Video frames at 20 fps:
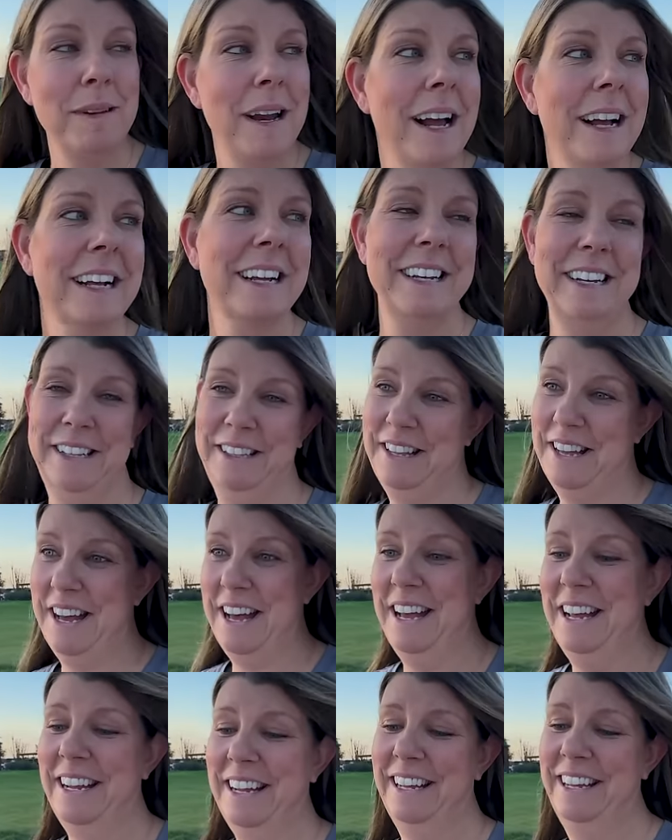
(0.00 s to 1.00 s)
not gonna
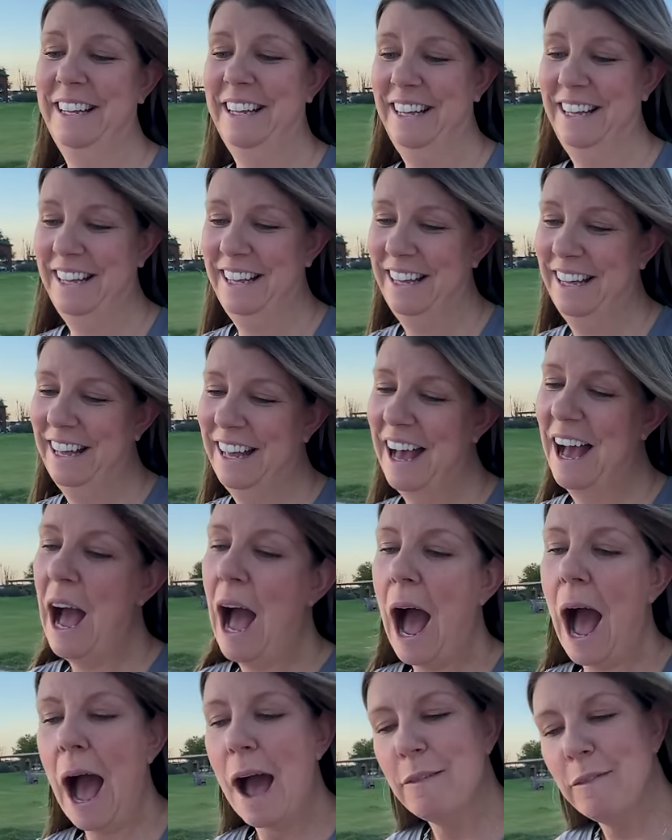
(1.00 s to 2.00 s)
lie.
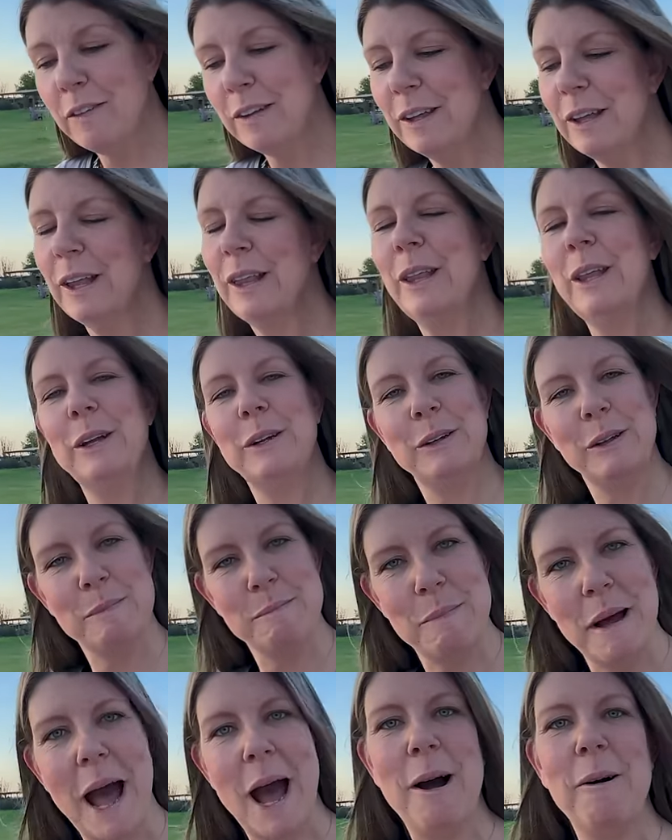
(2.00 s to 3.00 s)
I feel a little
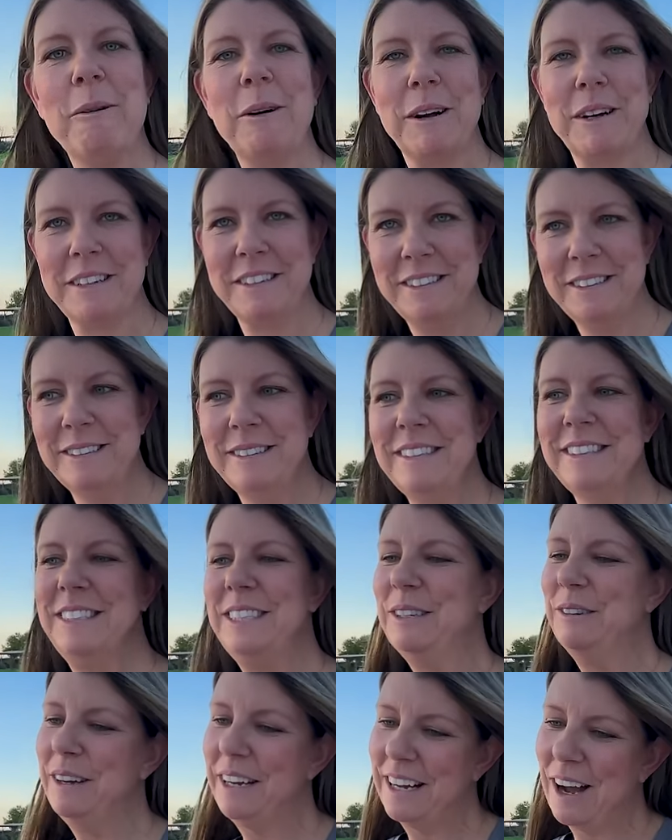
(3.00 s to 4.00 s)
empowered
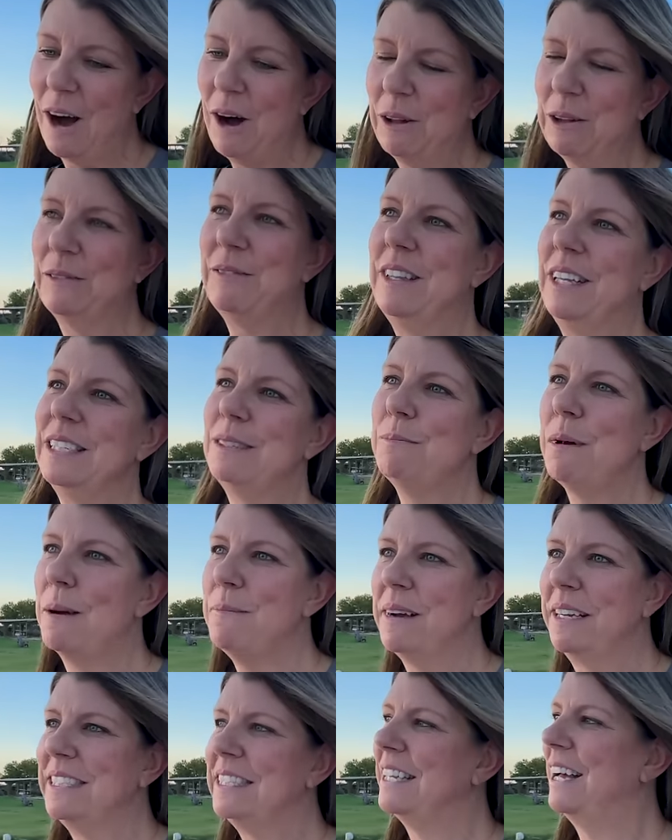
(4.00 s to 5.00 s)
doing all of this by
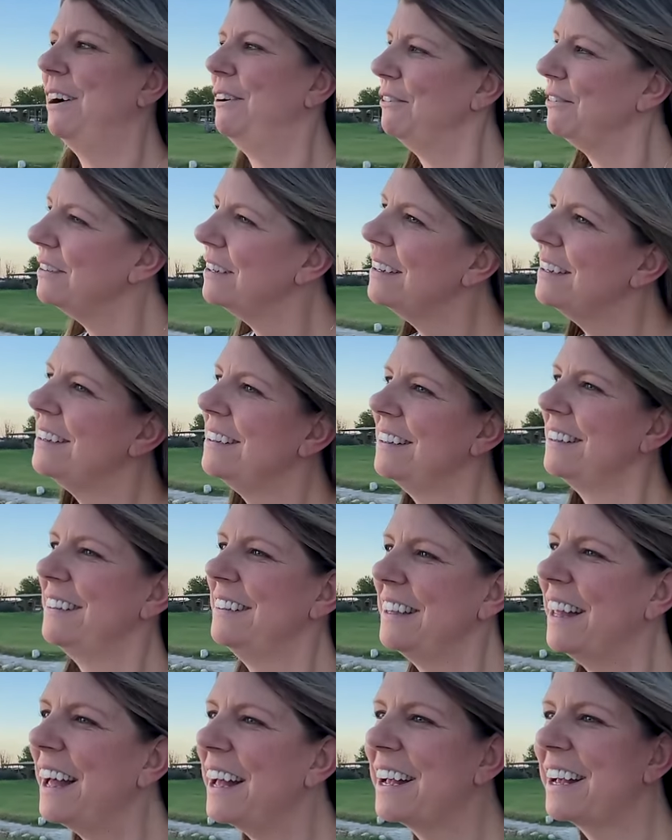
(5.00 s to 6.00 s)
myself.
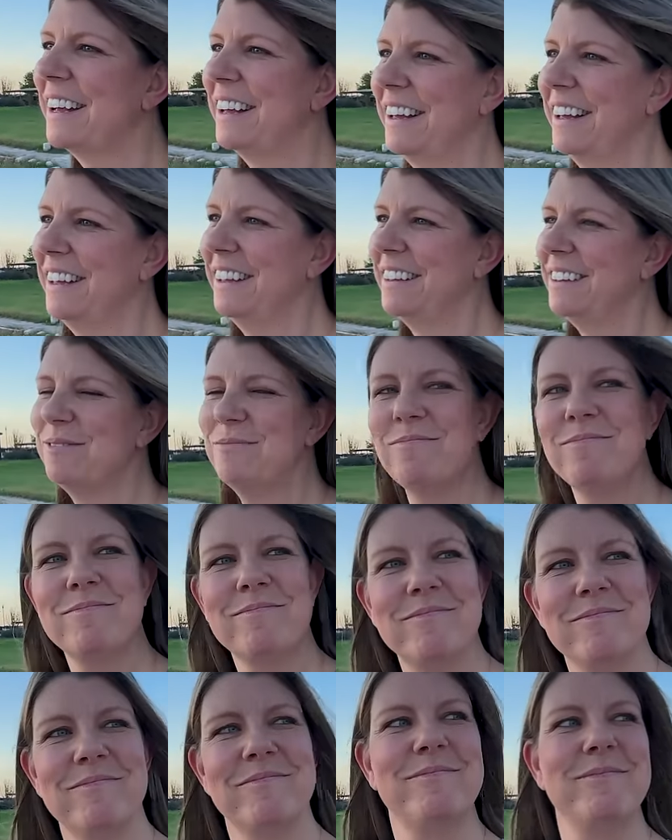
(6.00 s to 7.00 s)
Like,
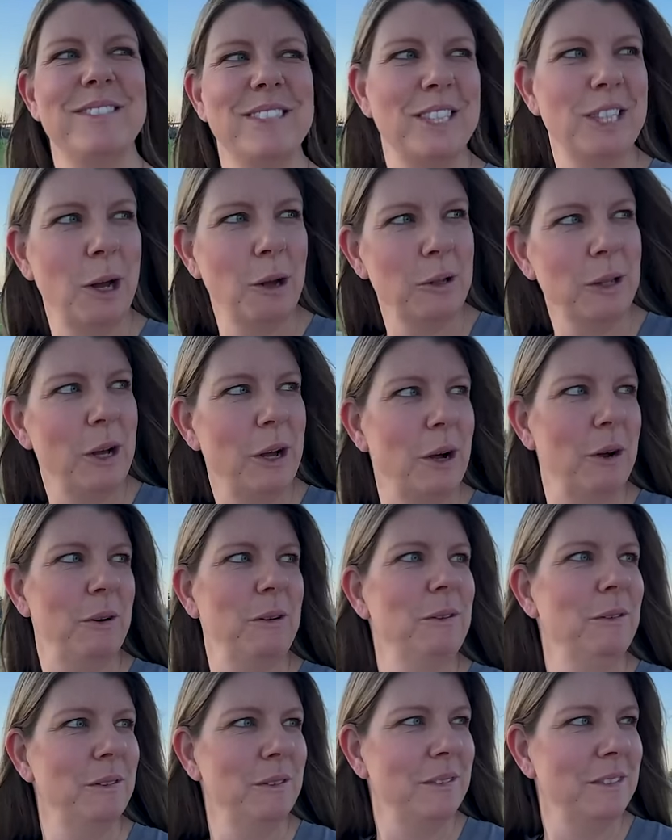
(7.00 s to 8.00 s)

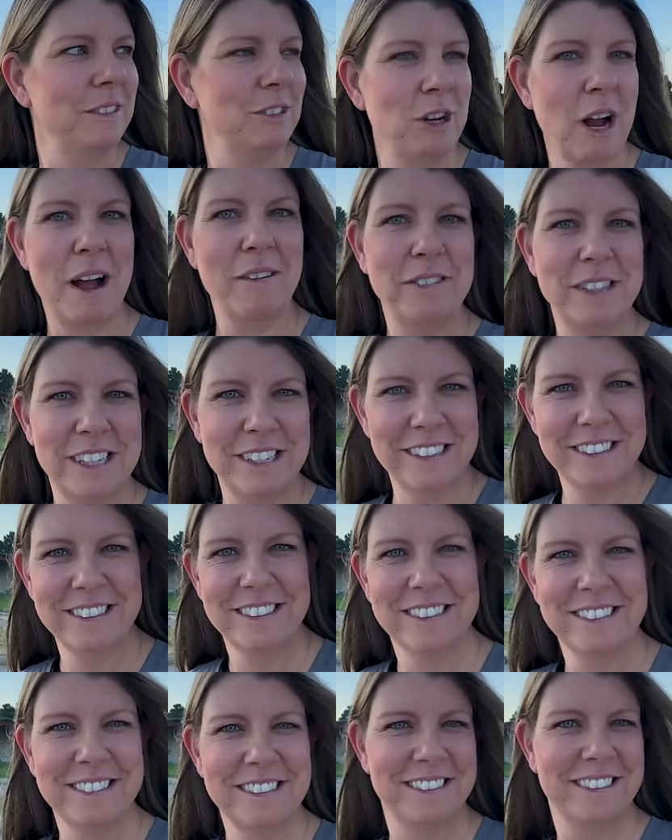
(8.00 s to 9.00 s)
solo traveler?
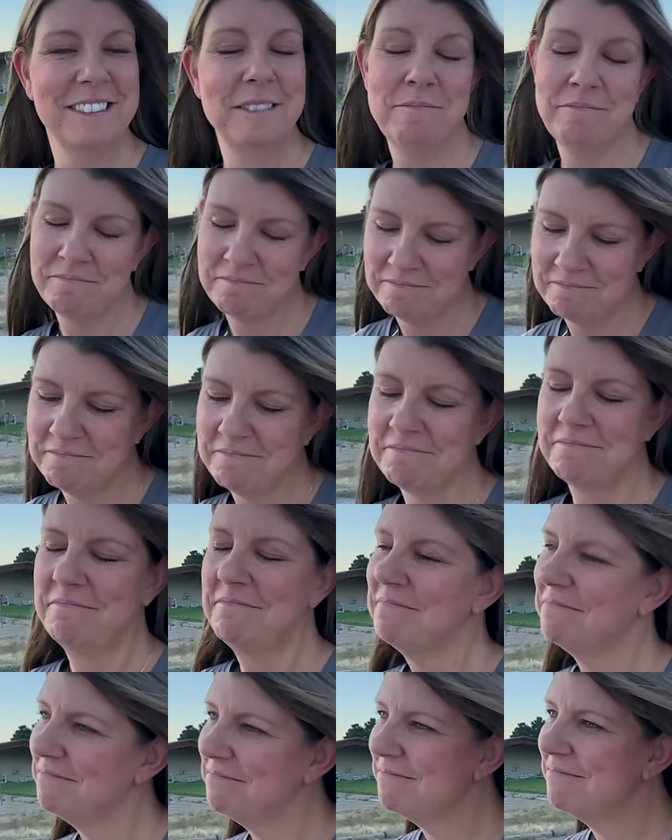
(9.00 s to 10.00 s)

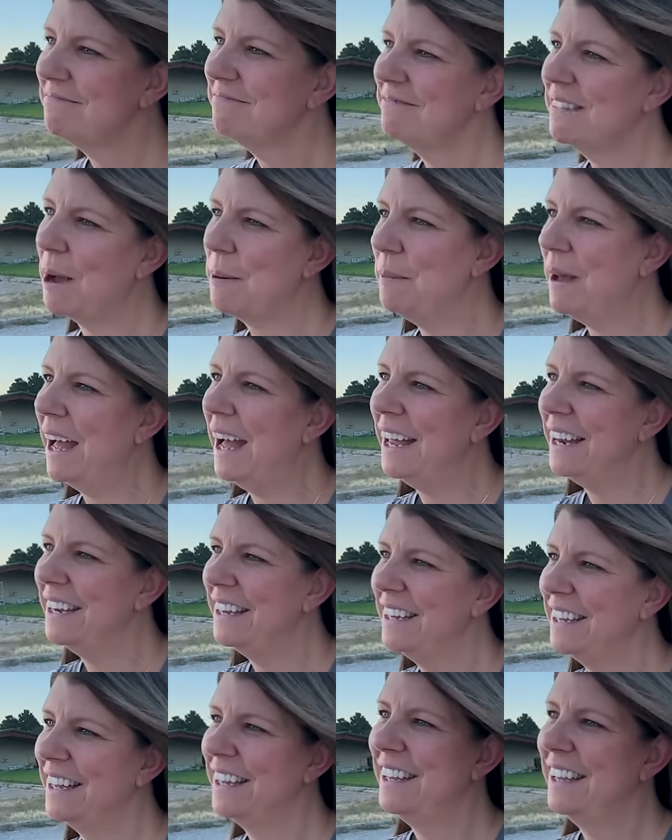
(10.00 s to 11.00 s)
Not bad.
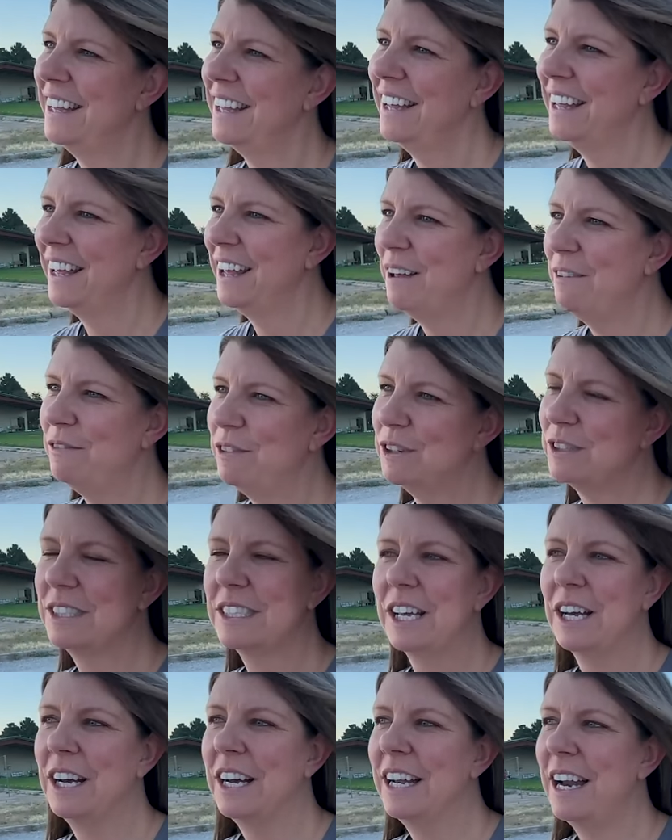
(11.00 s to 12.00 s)
Feels
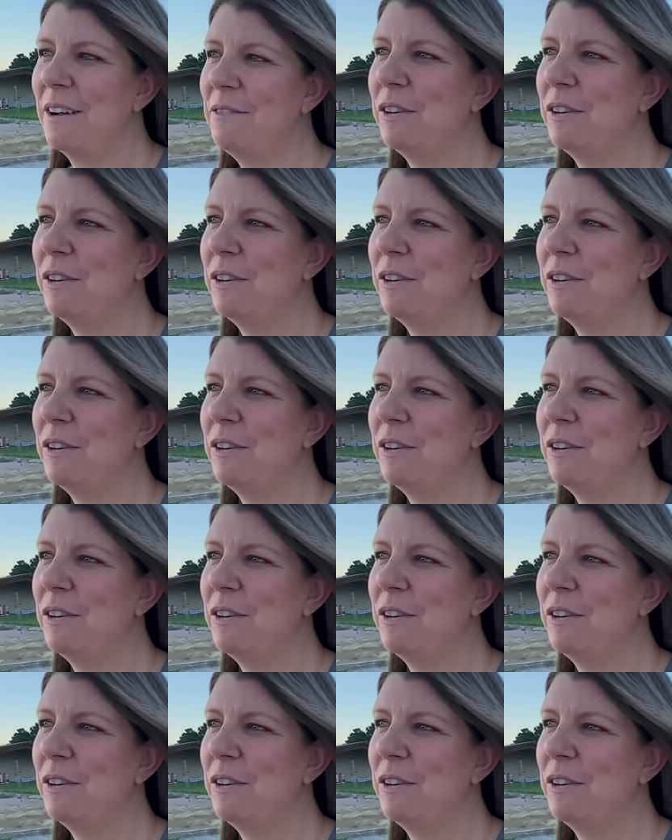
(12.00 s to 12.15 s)
good. I